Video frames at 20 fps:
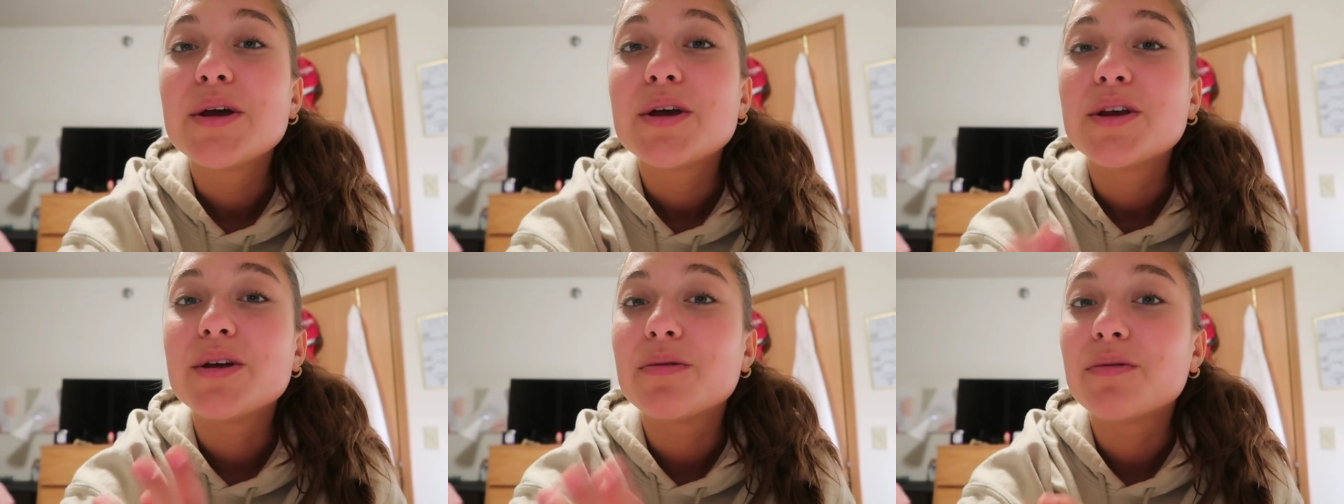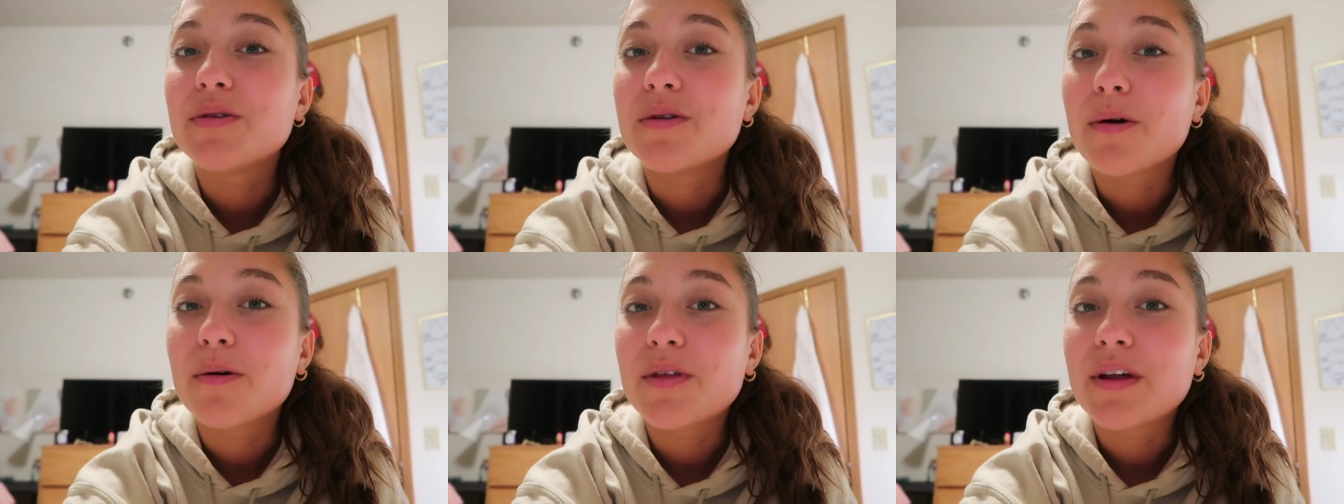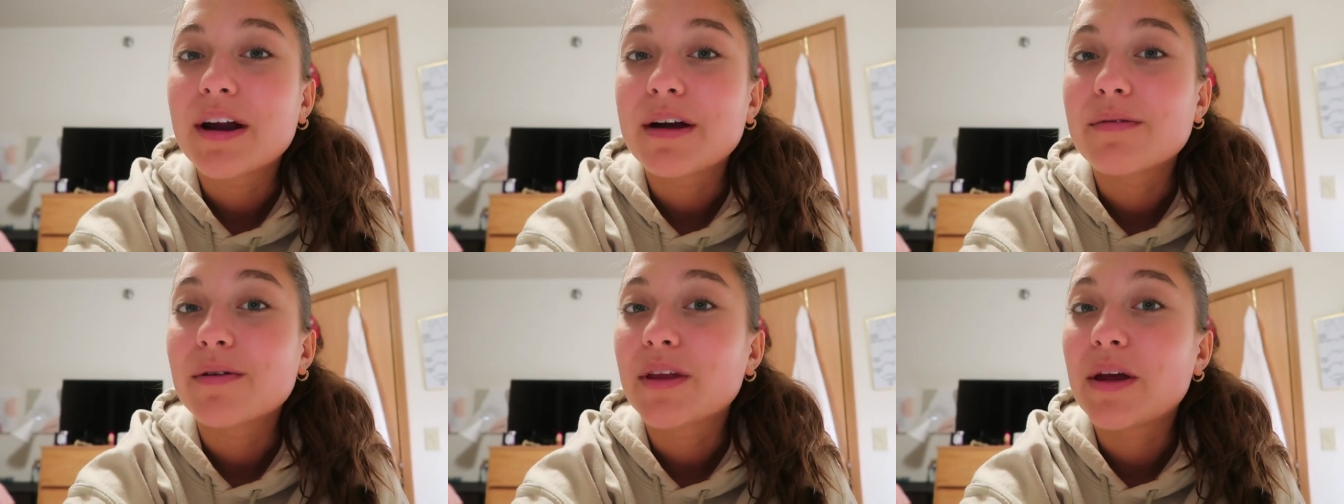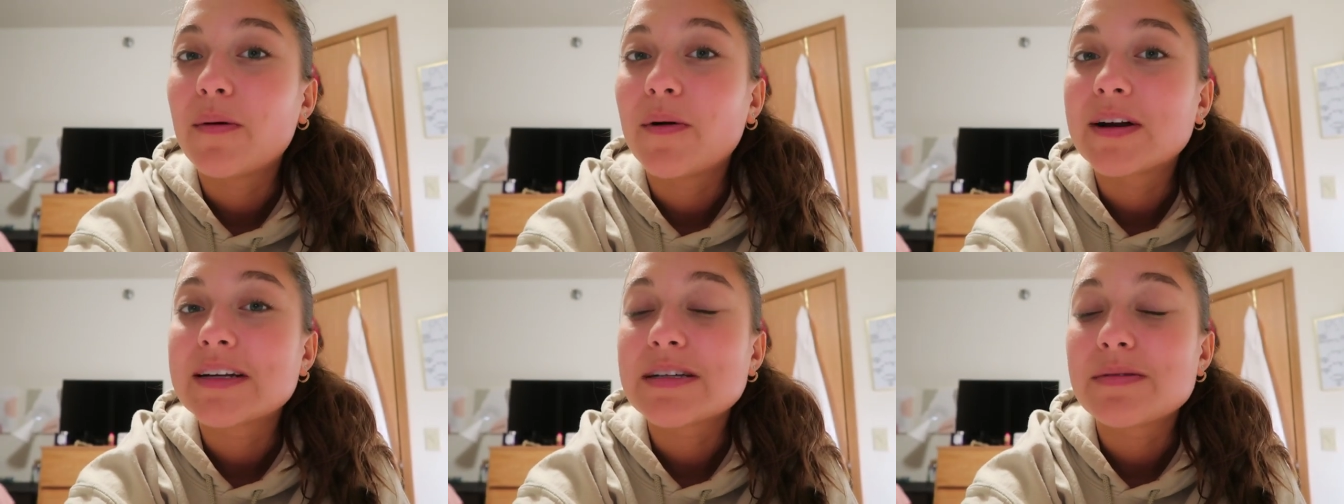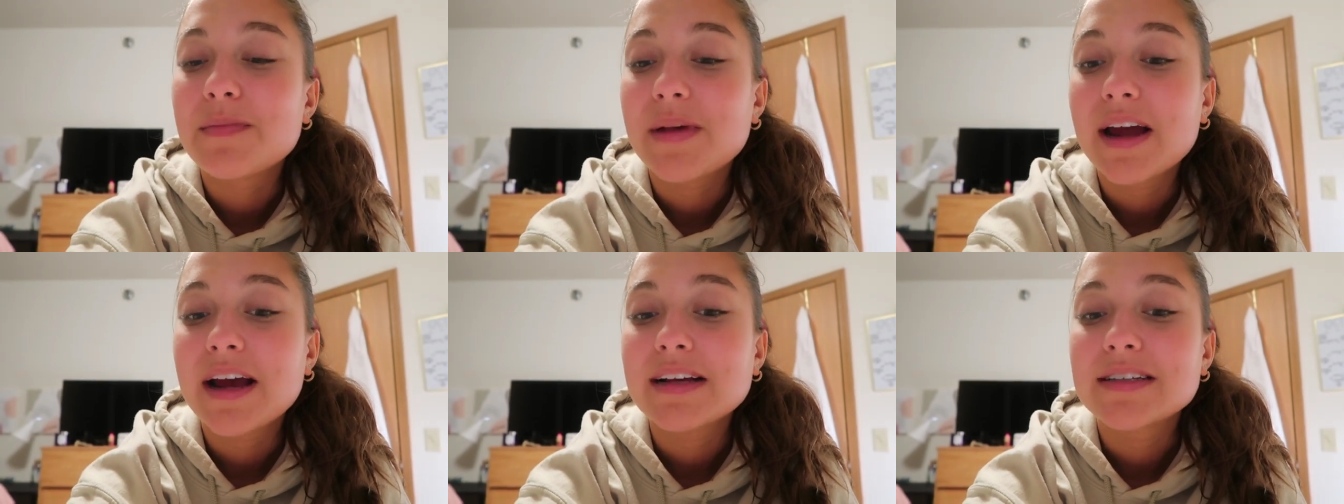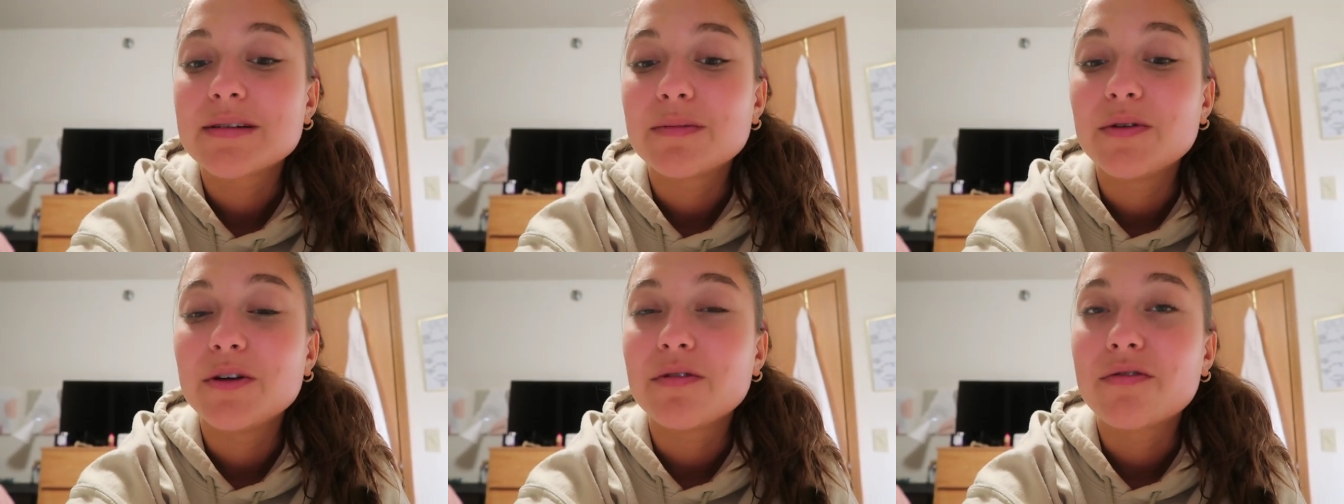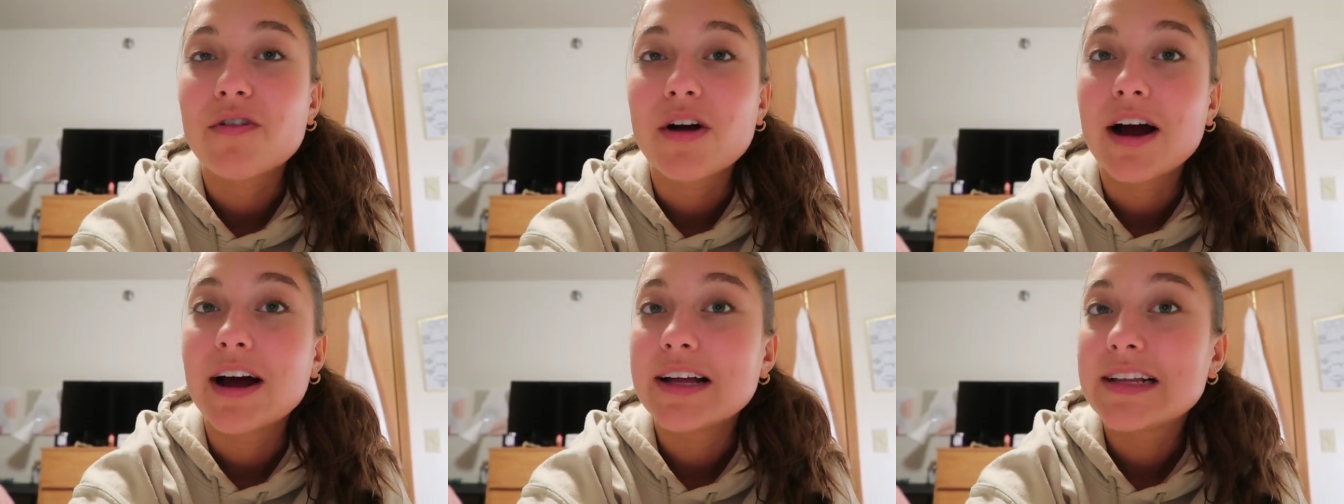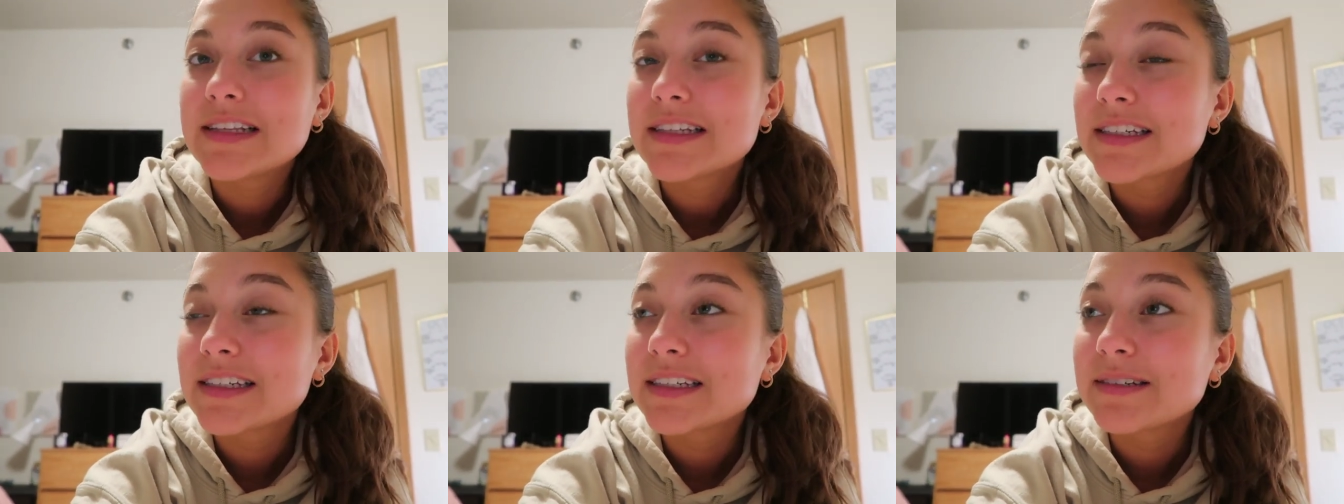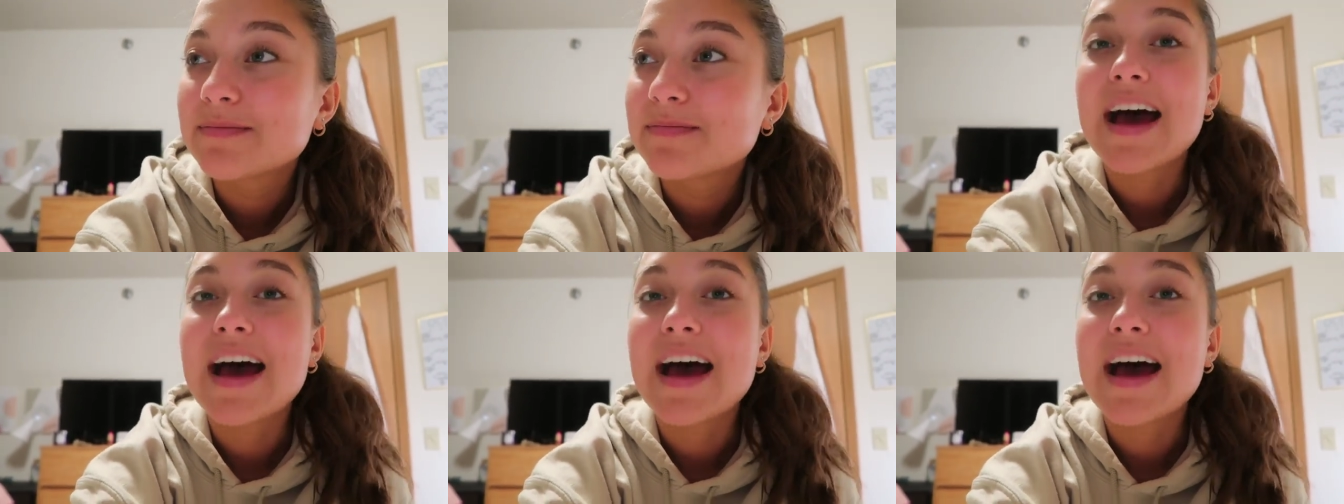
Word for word: you'd know that I really want to make some new friends.